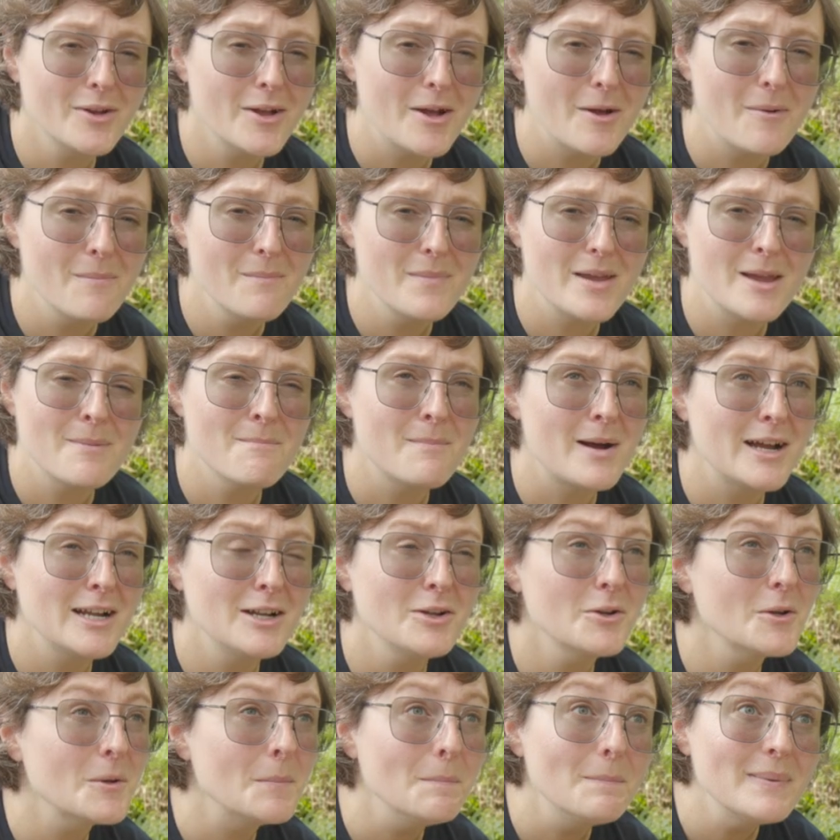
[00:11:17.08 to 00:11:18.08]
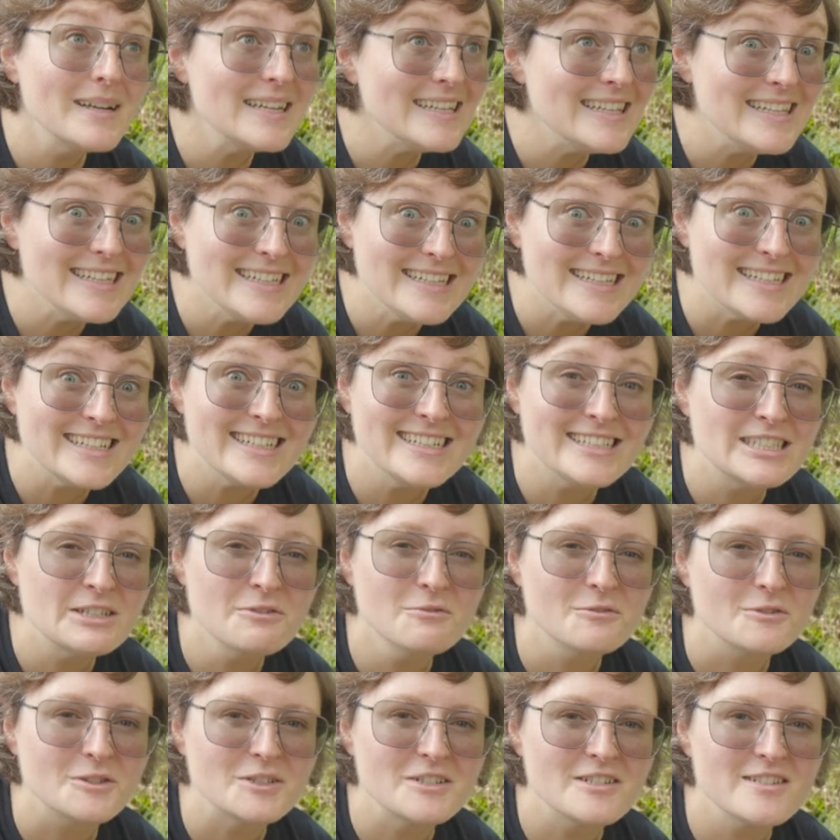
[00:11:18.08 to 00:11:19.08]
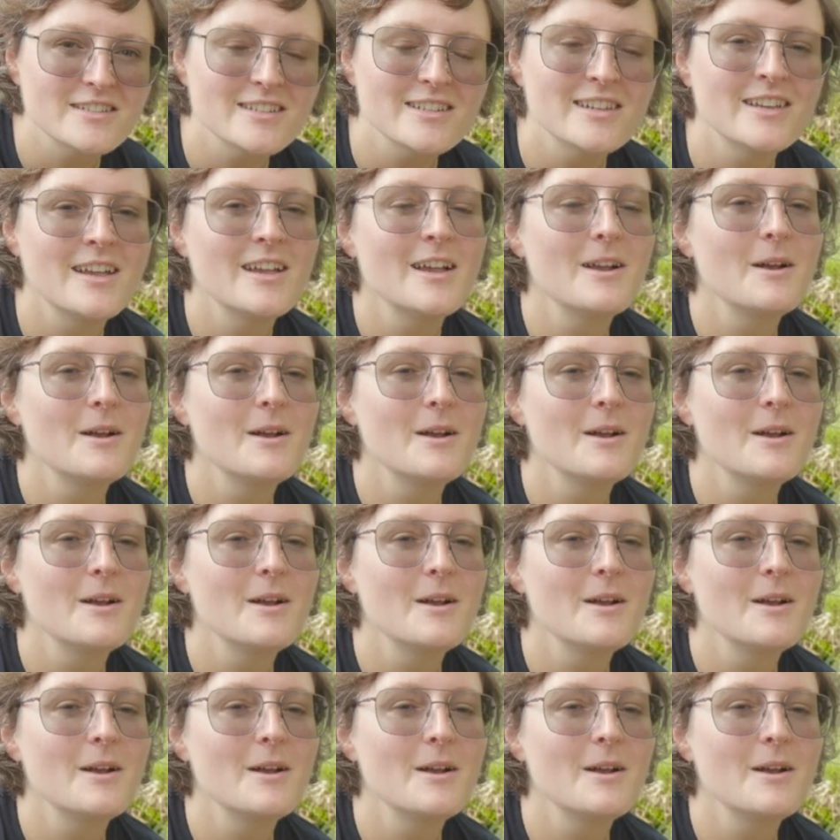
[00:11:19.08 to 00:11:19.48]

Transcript: come, it might look completely different.